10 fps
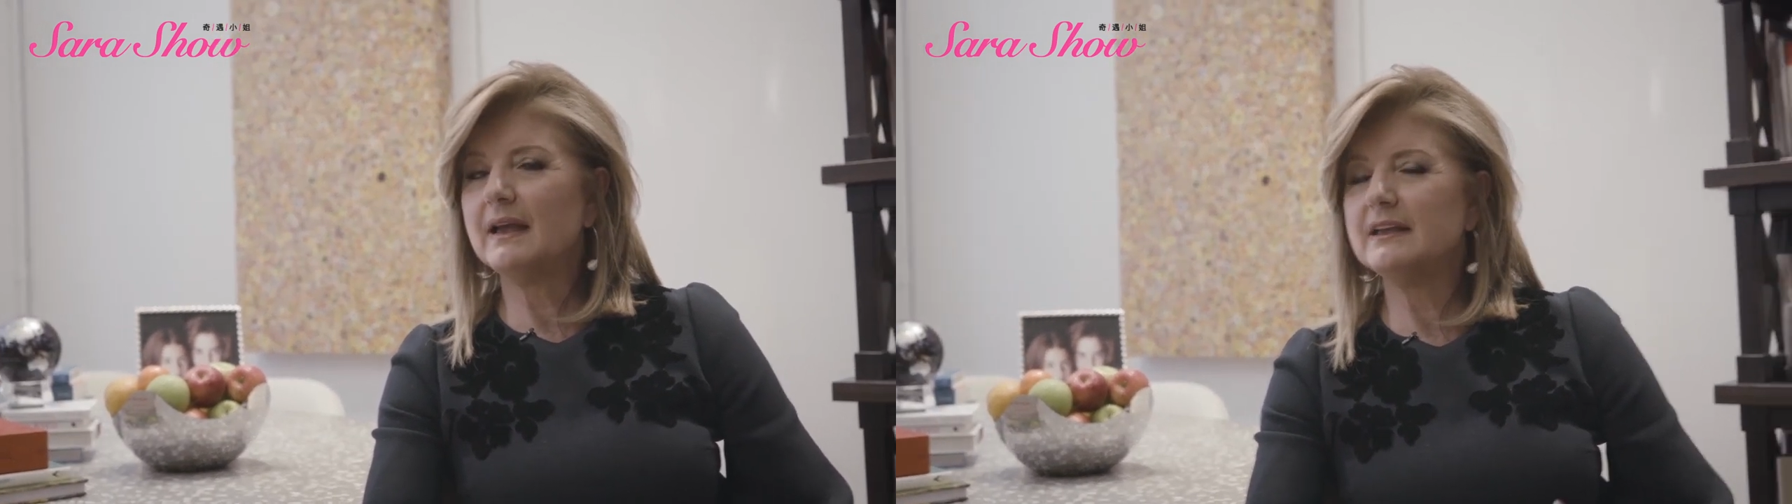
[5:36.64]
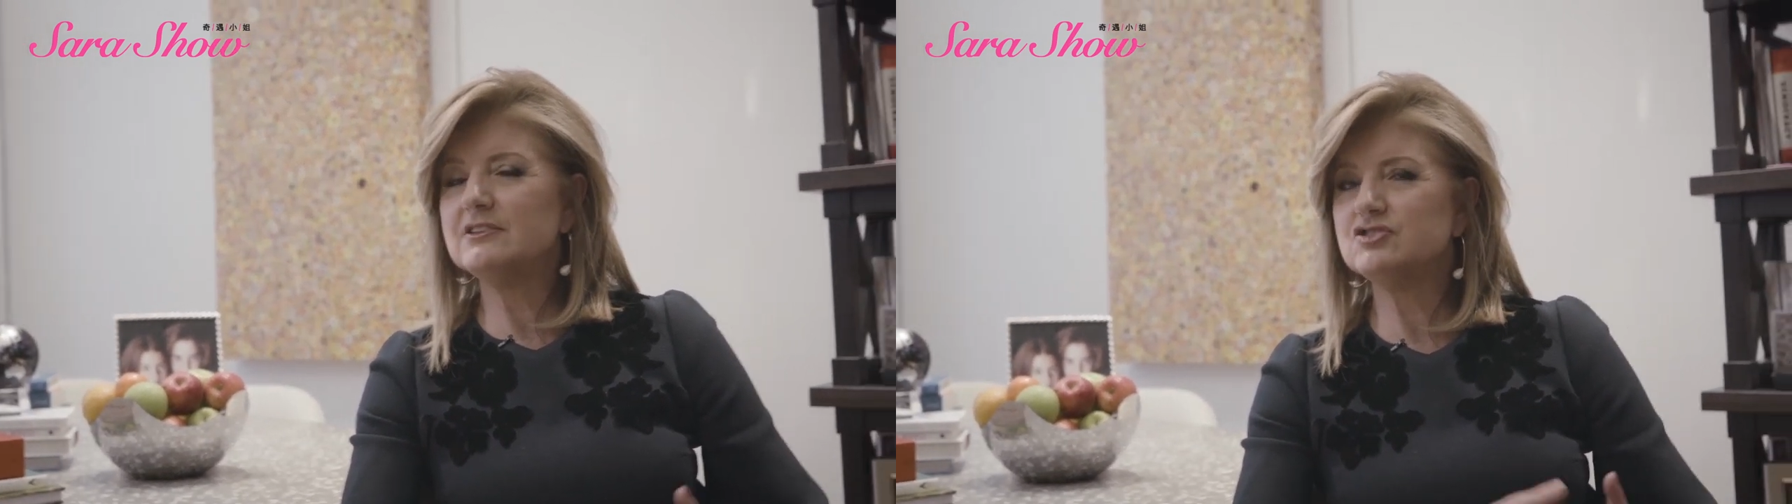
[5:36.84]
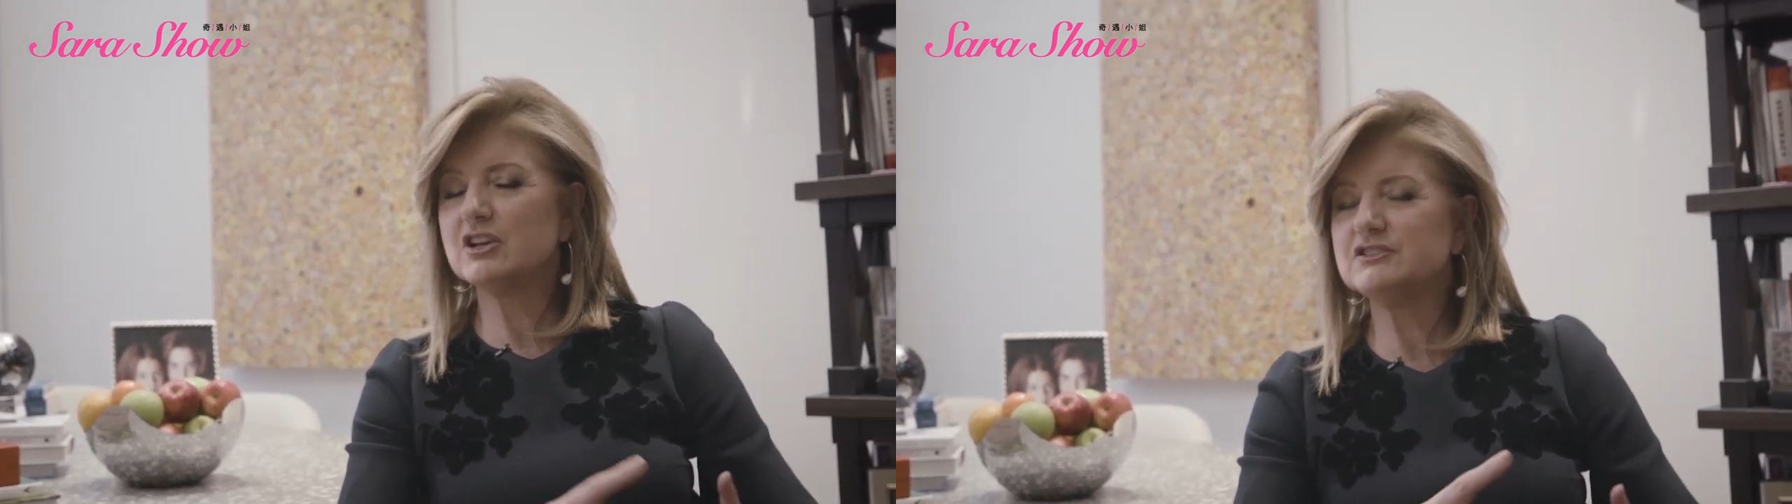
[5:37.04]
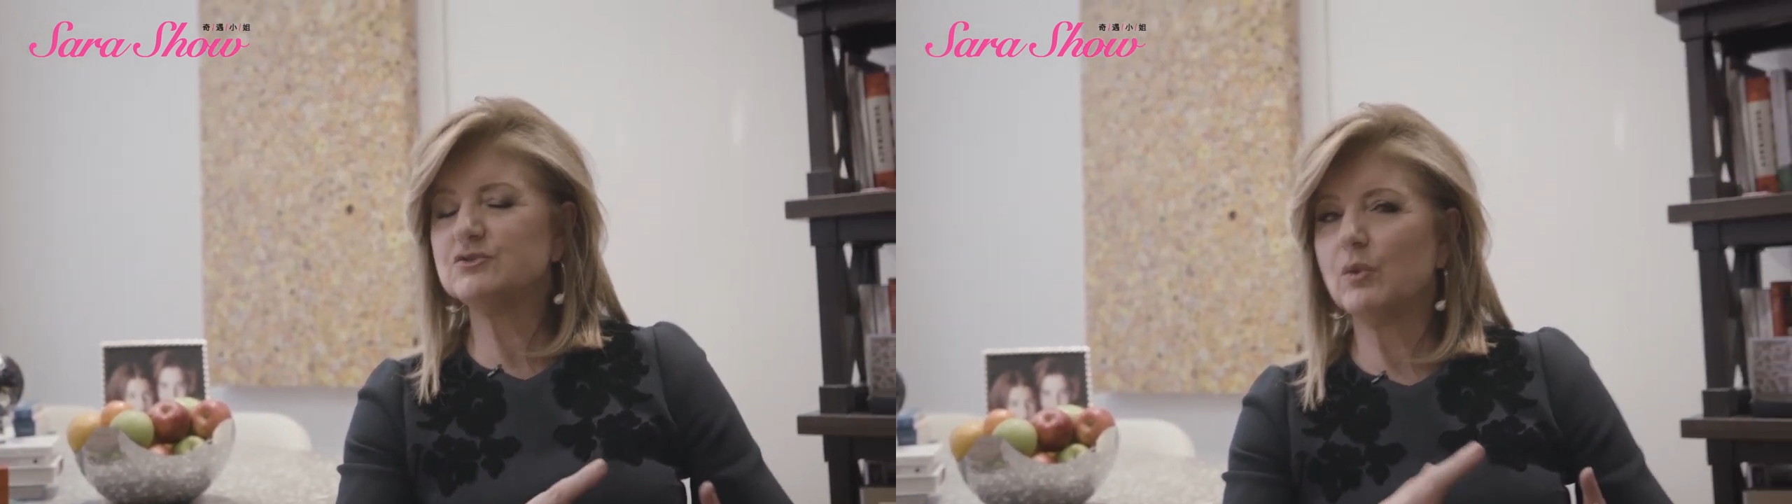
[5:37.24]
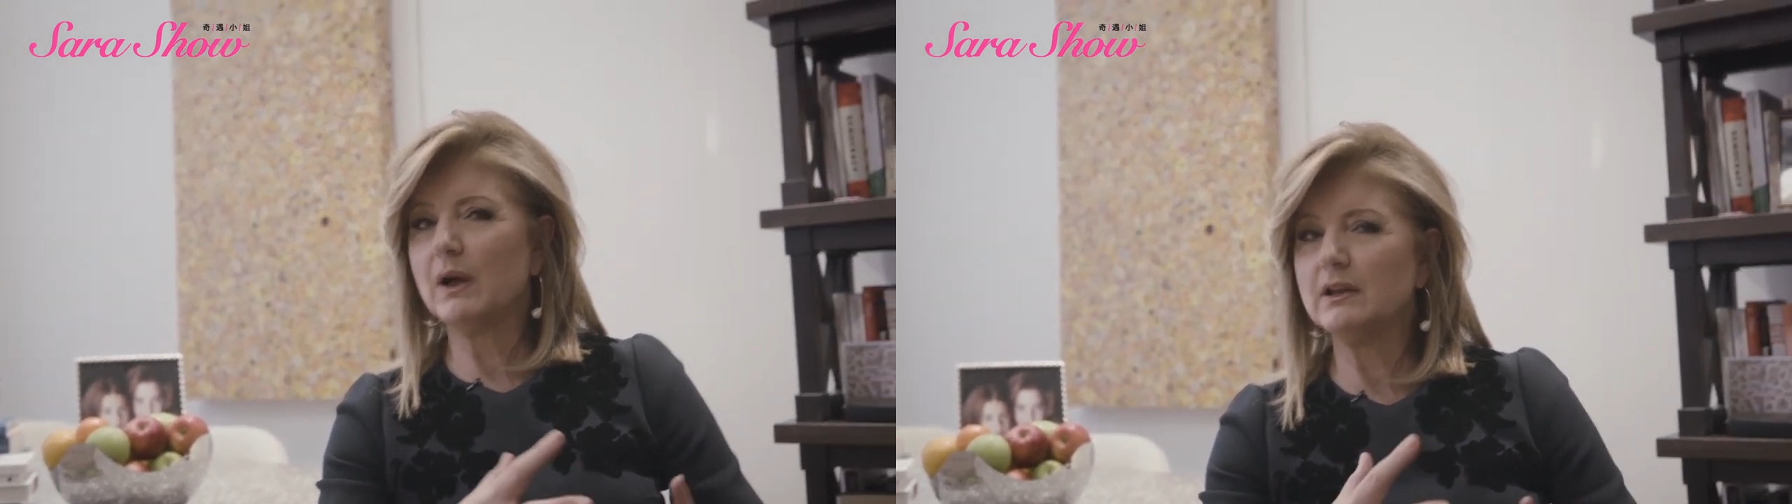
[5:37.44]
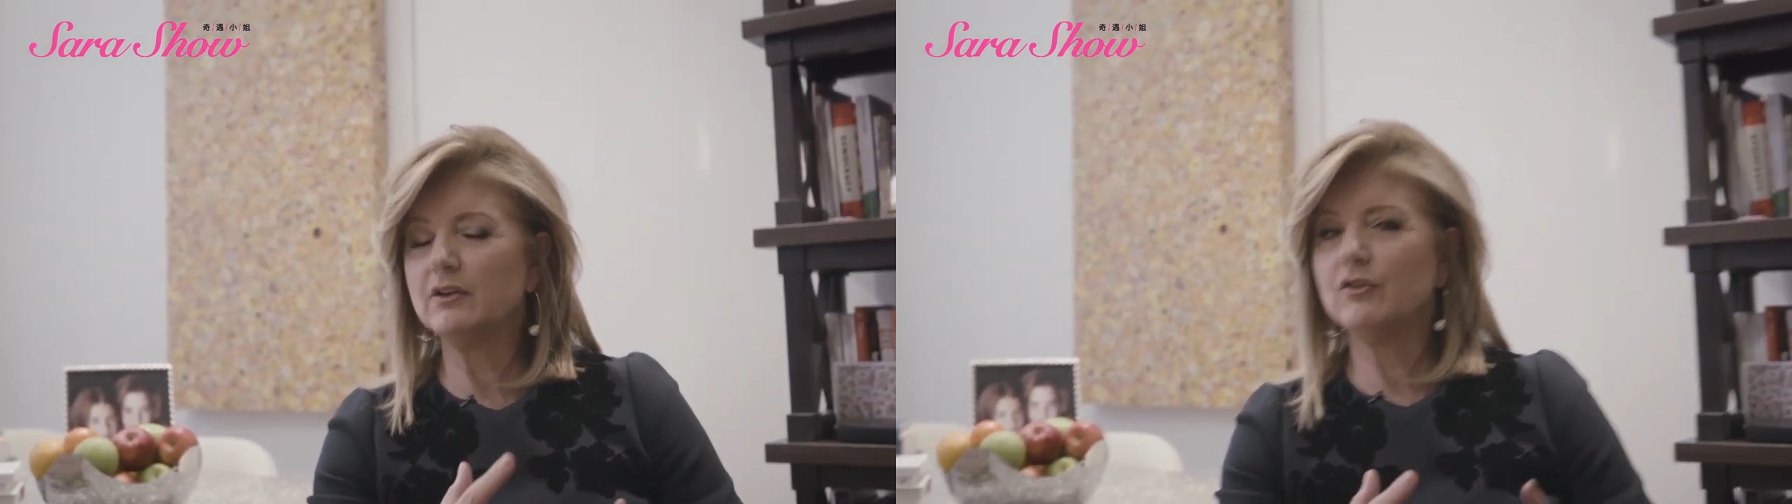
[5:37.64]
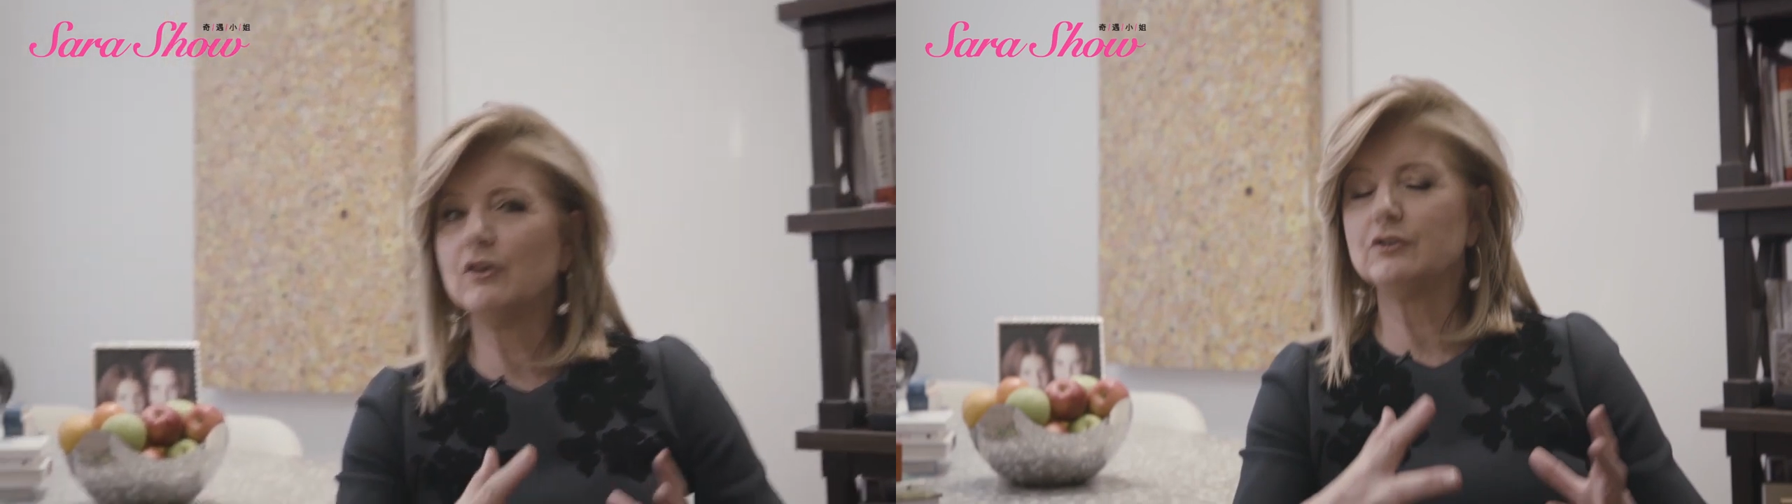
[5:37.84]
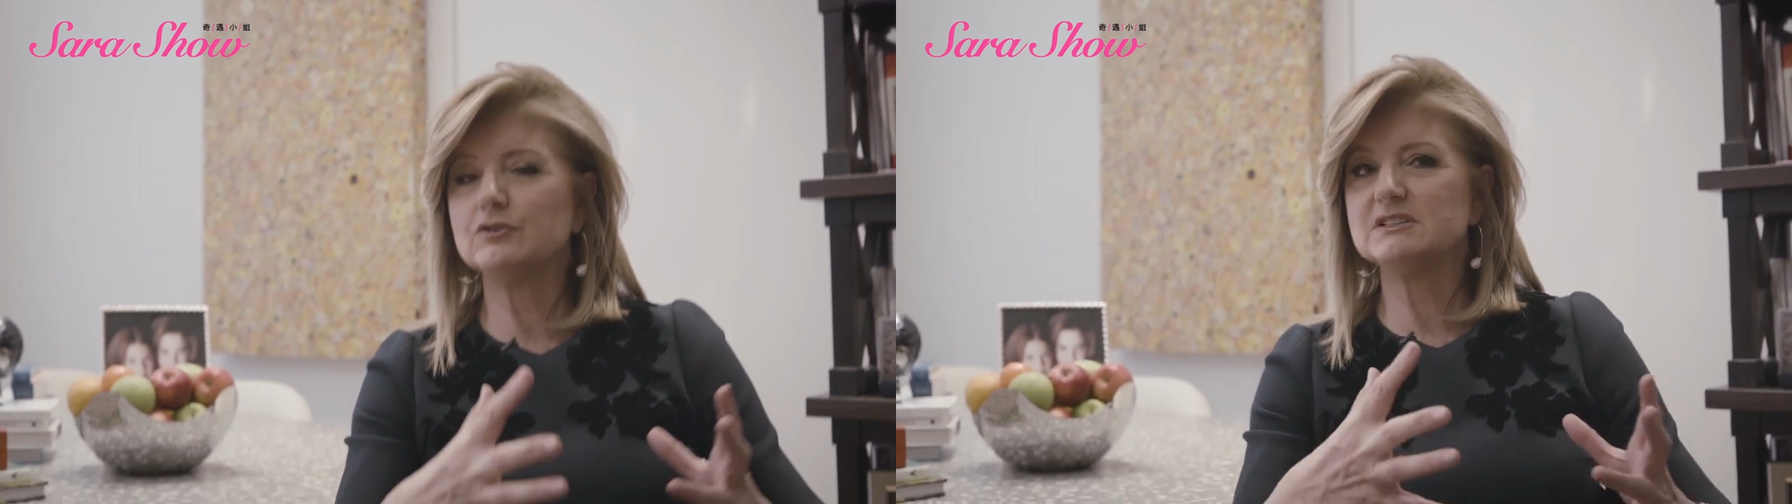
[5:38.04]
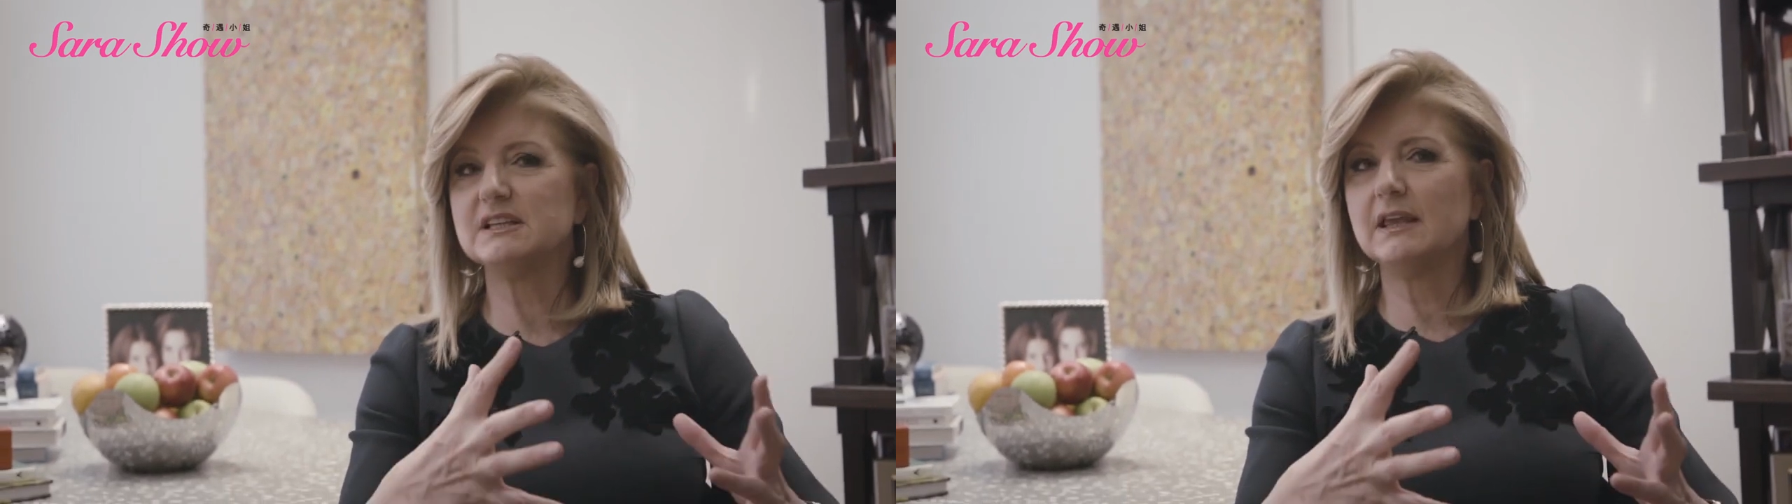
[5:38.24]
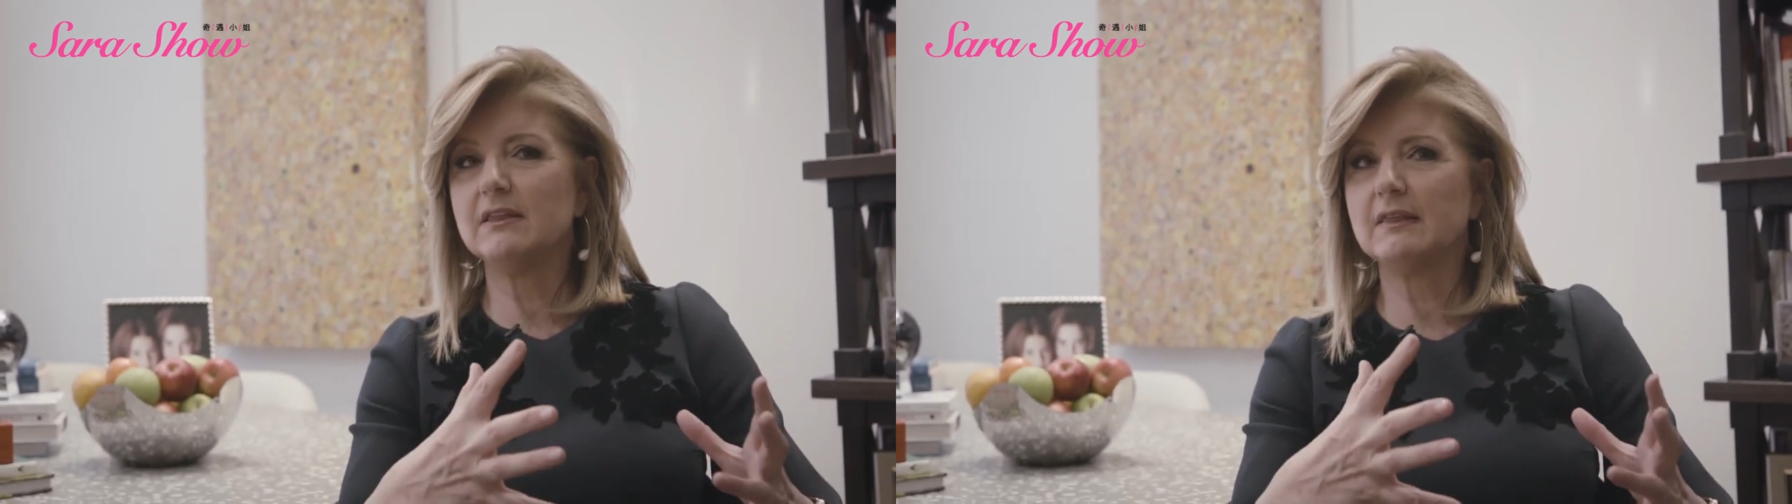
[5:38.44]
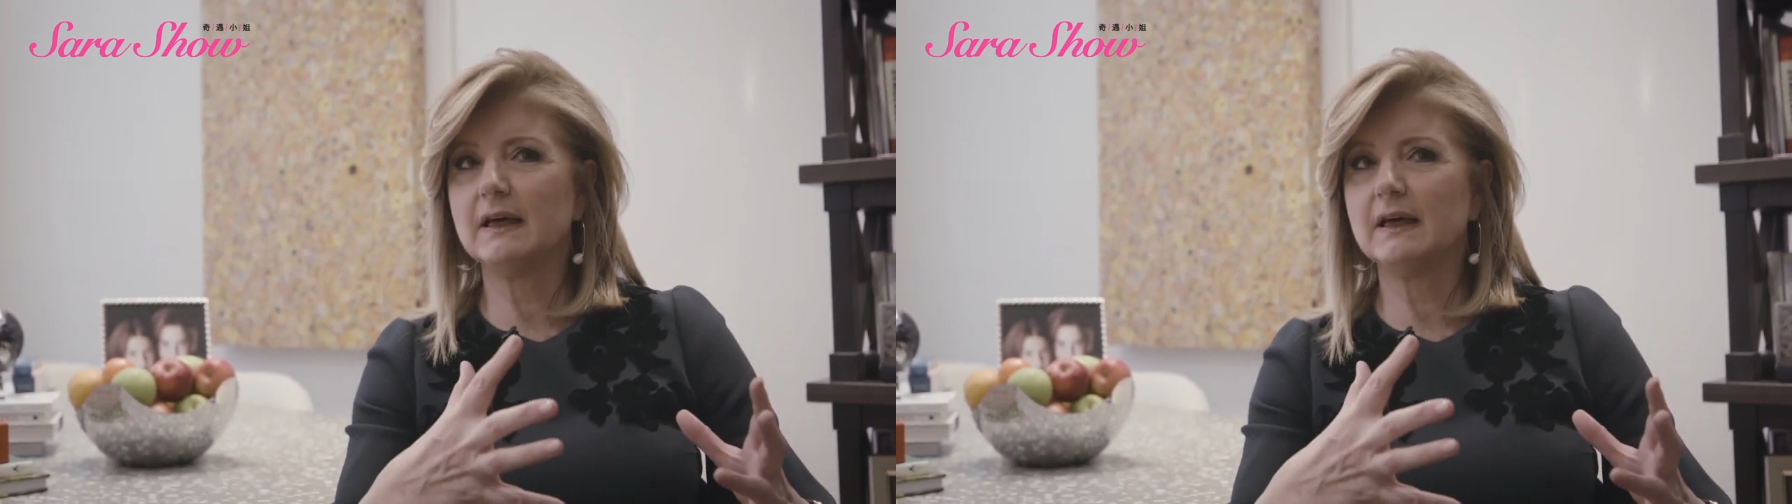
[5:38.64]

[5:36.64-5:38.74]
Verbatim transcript: It's just wonderful to see